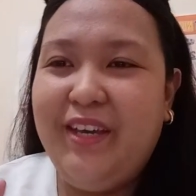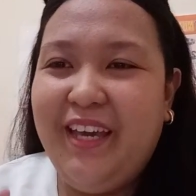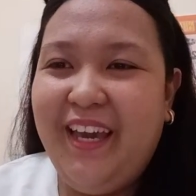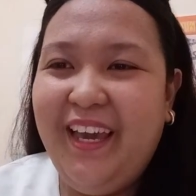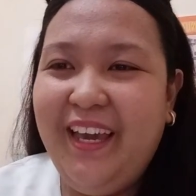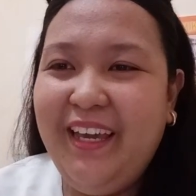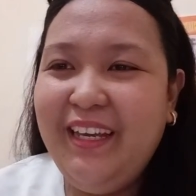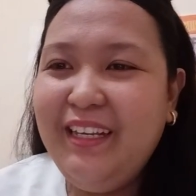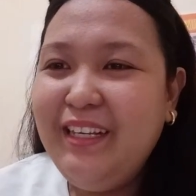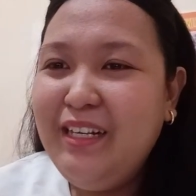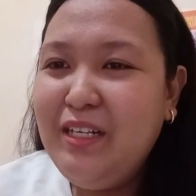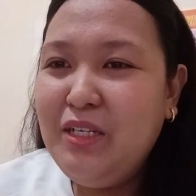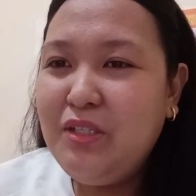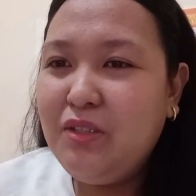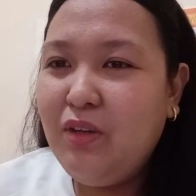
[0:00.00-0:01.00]
Okay?
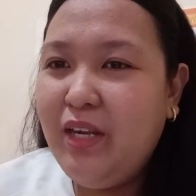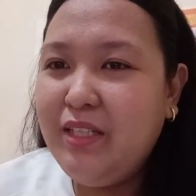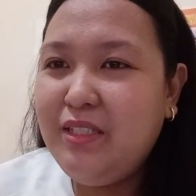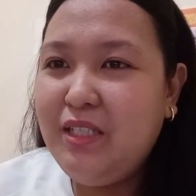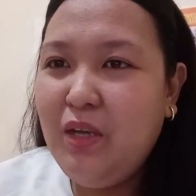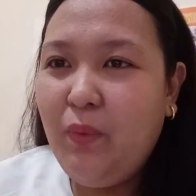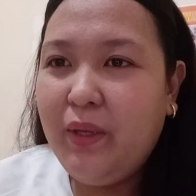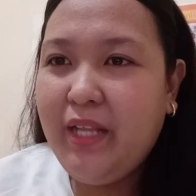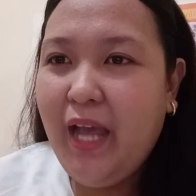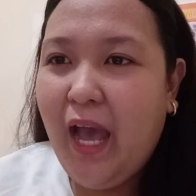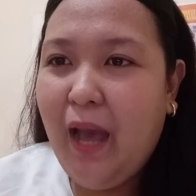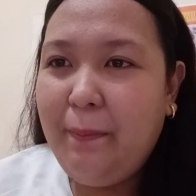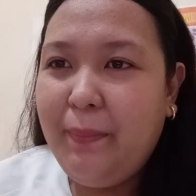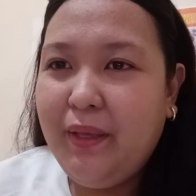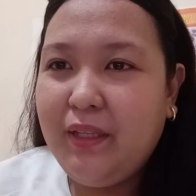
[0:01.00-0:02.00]
So let's see what
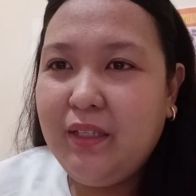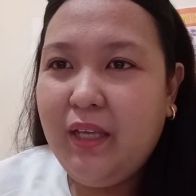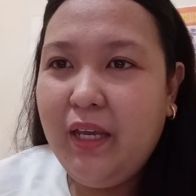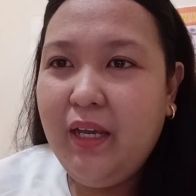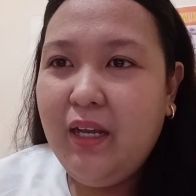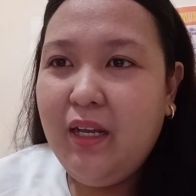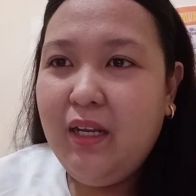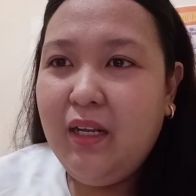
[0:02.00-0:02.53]
happened, okay?